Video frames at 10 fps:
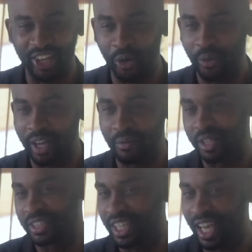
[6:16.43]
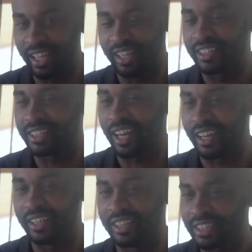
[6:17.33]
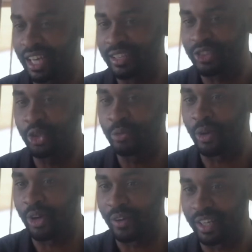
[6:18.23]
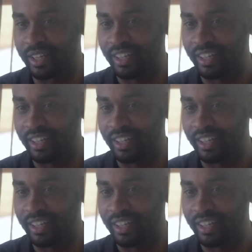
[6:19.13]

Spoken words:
way. Because she had an inside scoop already.